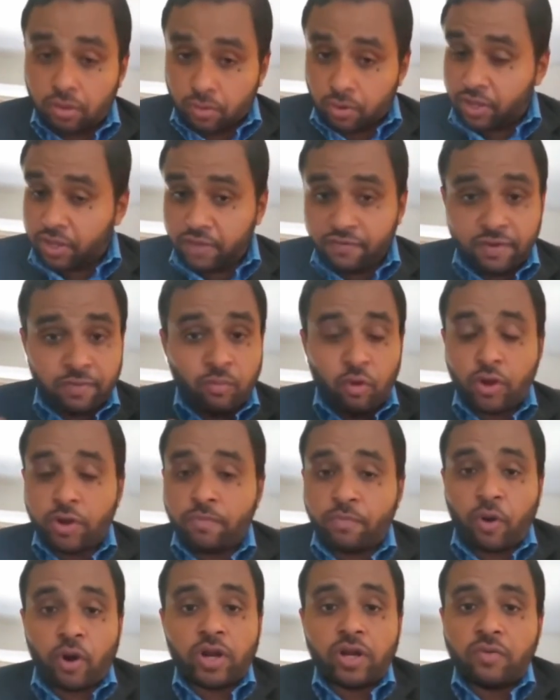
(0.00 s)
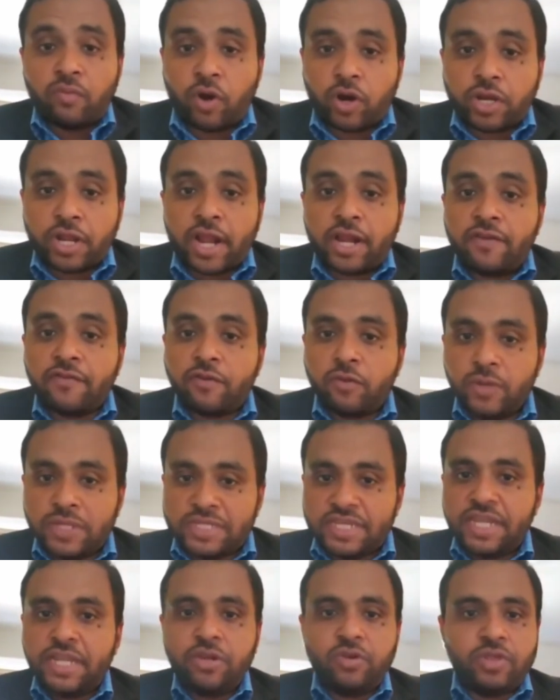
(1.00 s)
even more important, what kind of
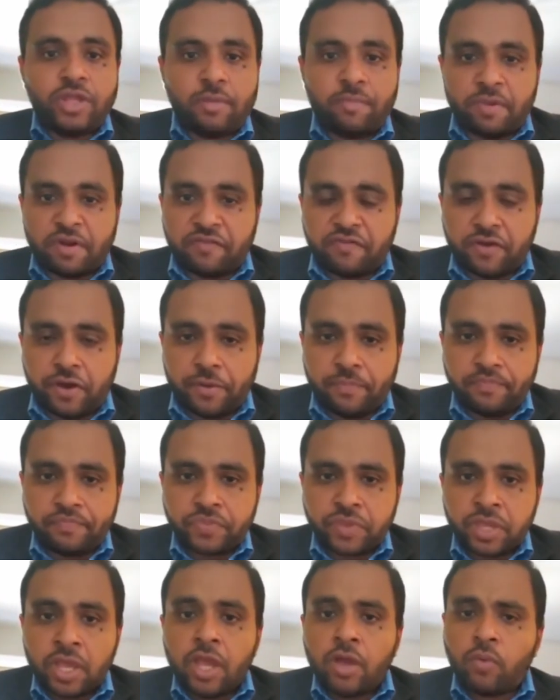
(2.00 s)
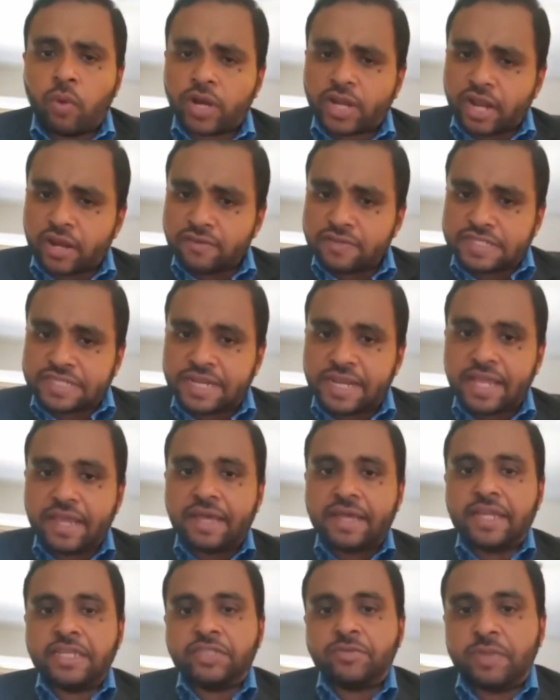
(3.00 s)
cuisine do they prefer? What kind of sitting
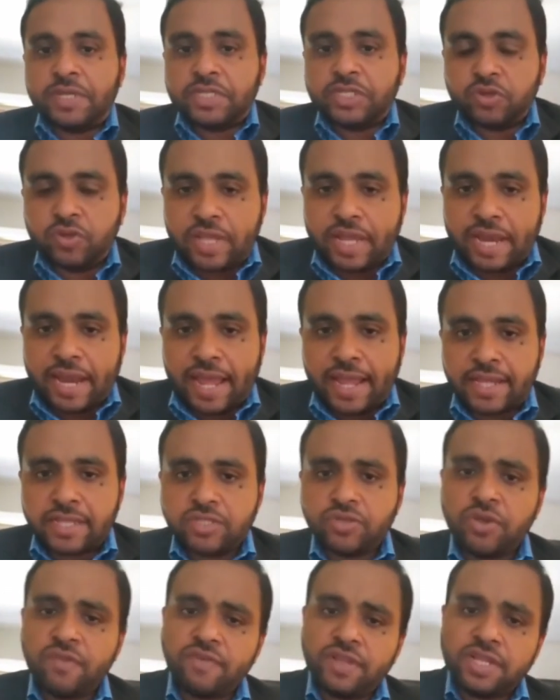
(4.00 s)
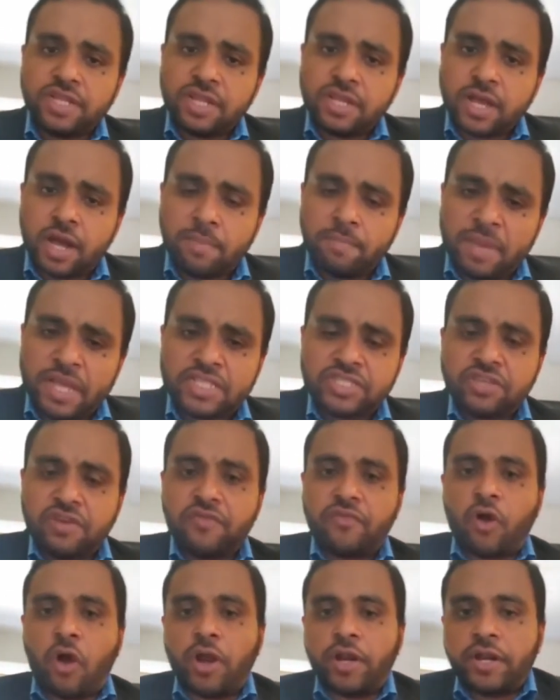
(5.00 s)
arrangements do they like? So even a mix
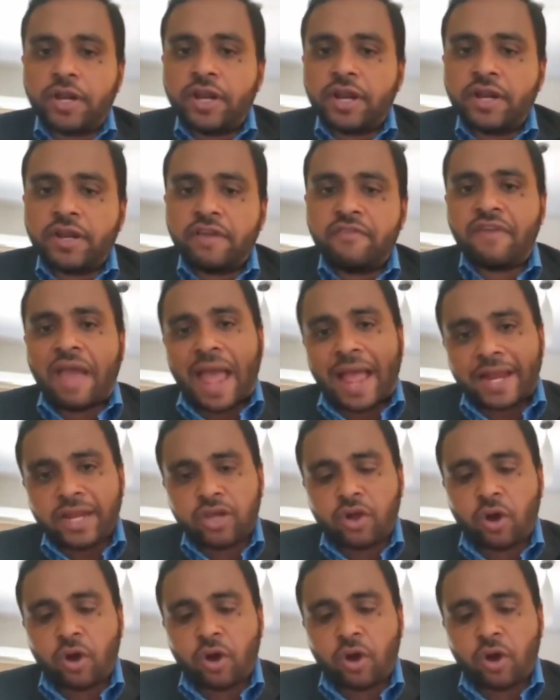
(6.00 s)
of quantitative and